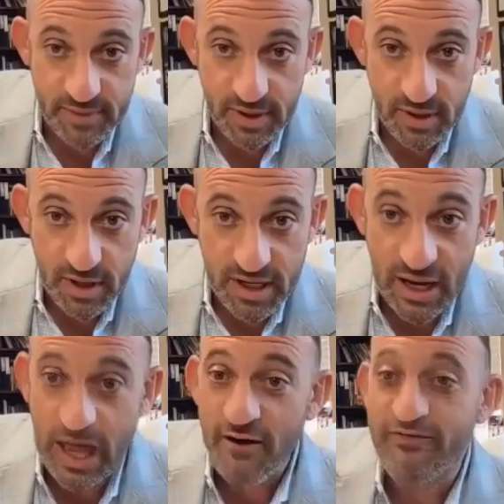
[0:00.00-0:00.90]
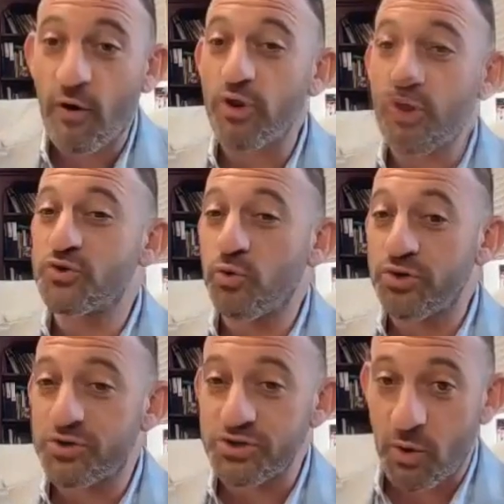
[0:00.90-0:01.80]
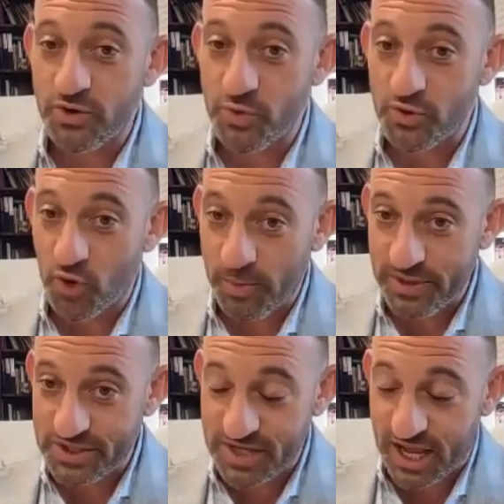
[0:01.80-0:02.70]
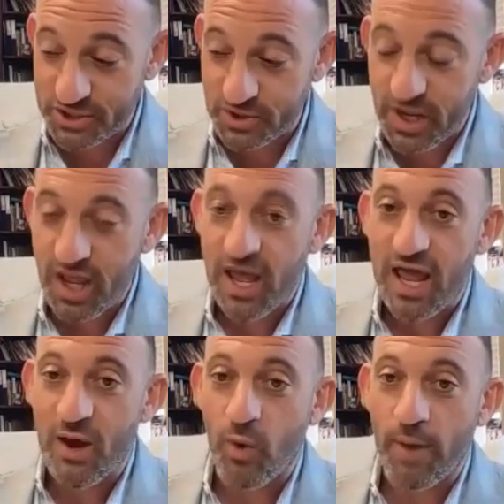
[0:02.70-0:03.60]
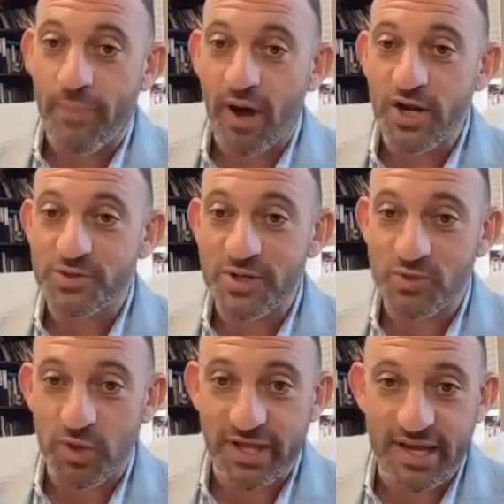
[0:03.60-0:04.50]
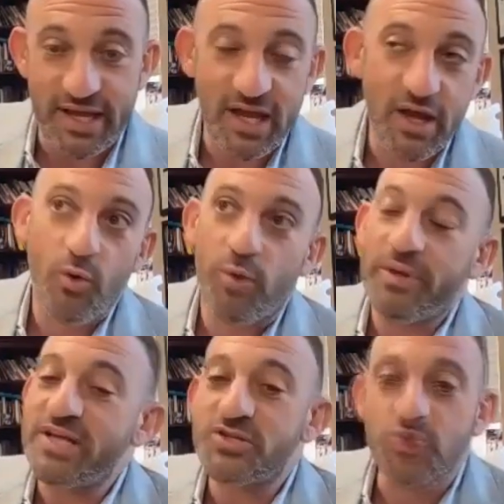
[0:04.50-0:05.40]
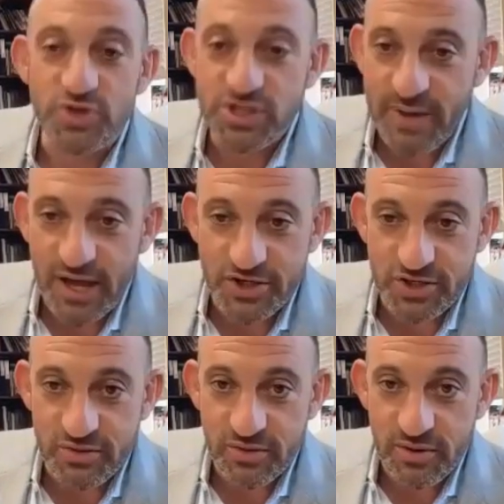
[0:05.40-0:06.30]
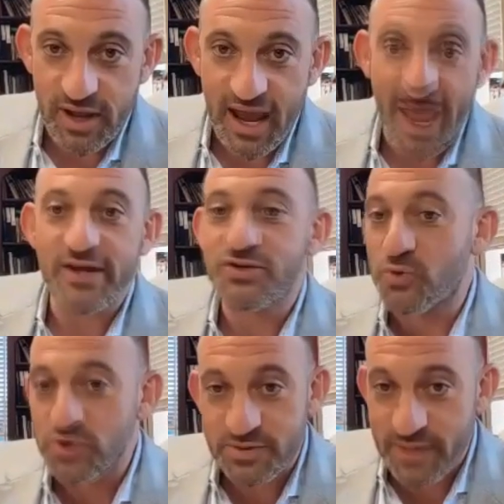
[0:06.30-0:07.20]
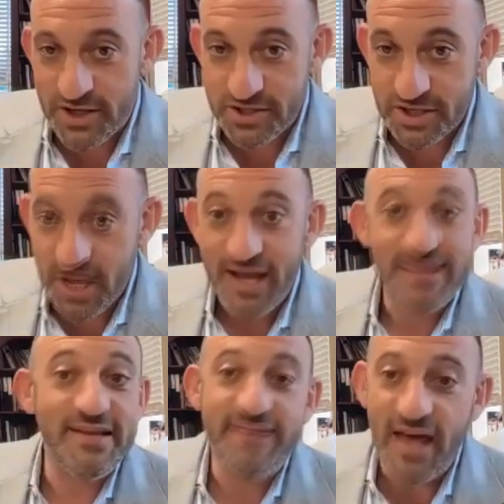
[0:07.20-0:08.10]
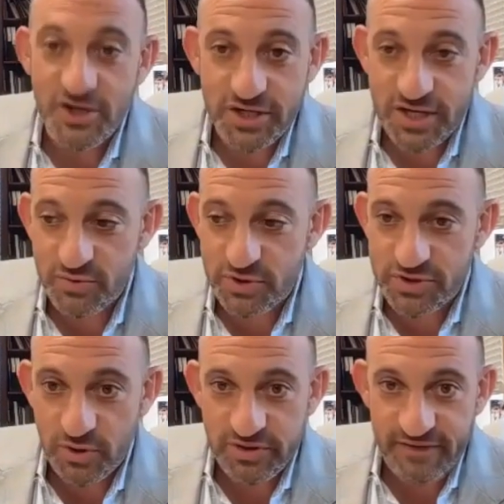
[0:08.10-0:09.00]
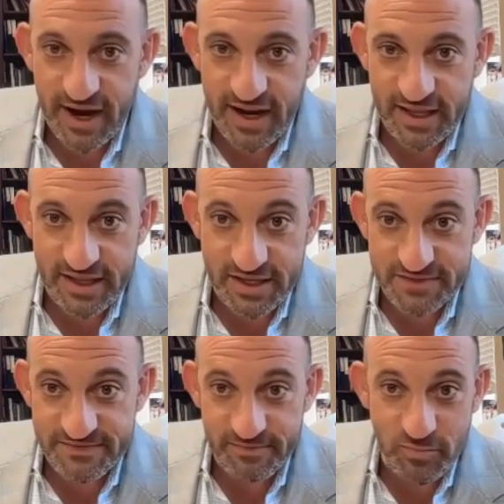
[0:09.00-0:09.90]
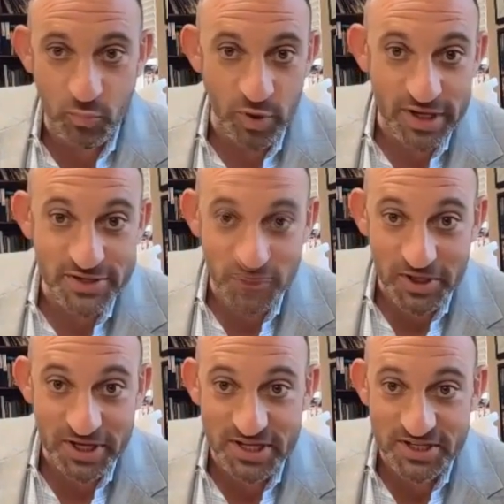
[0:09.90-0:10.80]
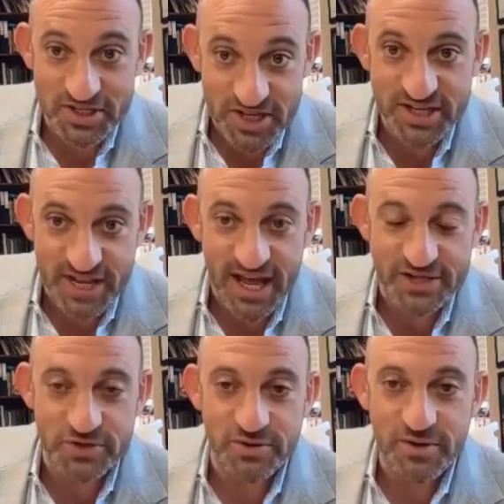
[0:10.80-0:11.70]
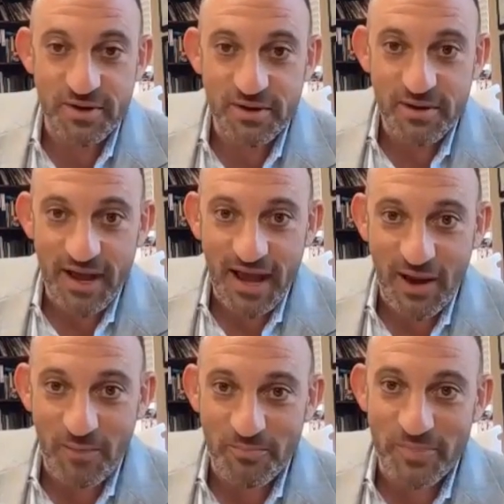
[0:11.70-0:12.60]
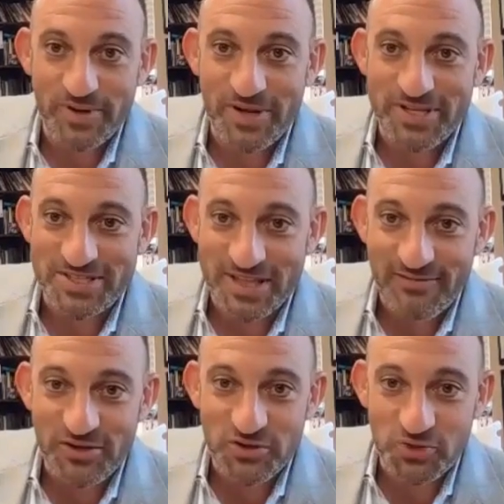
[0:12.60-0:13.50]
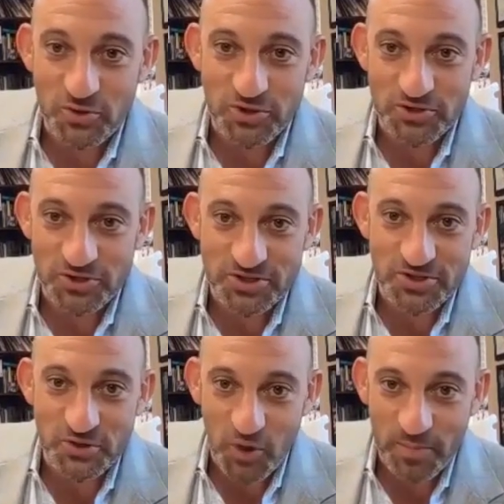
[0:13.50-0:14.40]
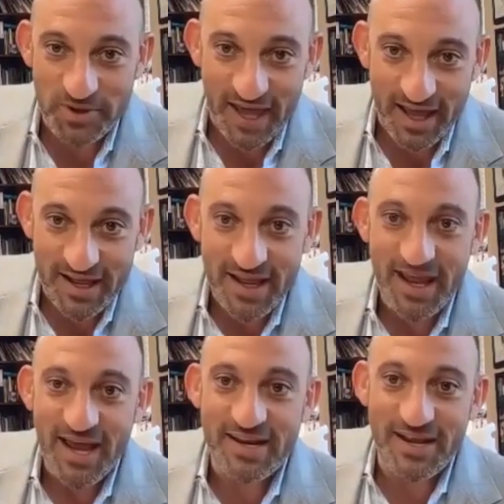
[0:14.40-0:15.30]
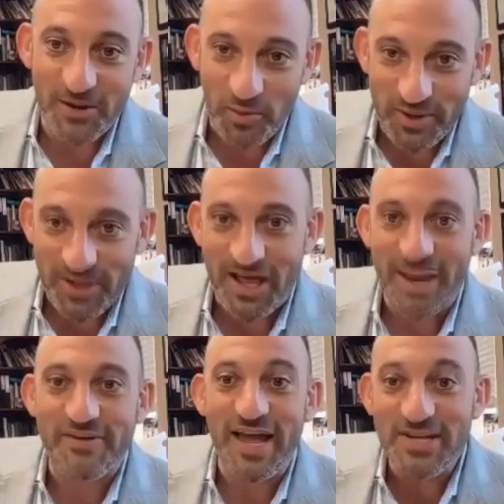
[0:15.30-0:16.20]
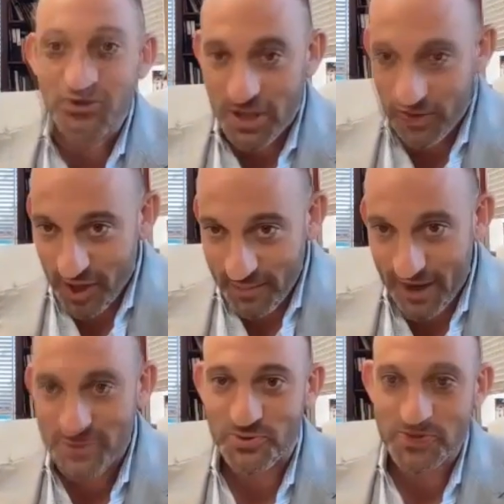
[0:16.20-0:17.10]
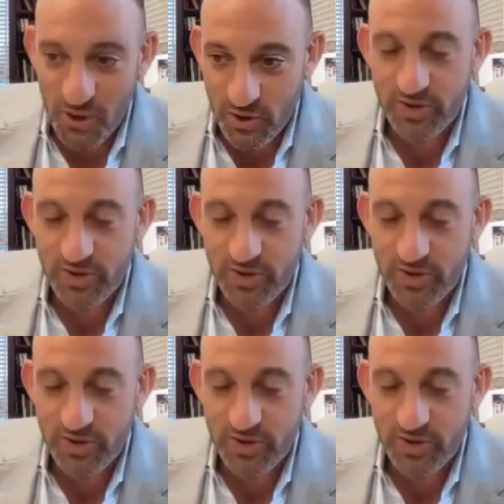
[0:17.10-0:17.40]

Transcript: Now, how far the school district is going to interpret this statute and what punishments will they will be in school suspension, out of school suspension, detention as a result of violating this what is really it's a state statute how, but it's left to the school districts to interpret that and then there'll be a line of case law that will come out as a result.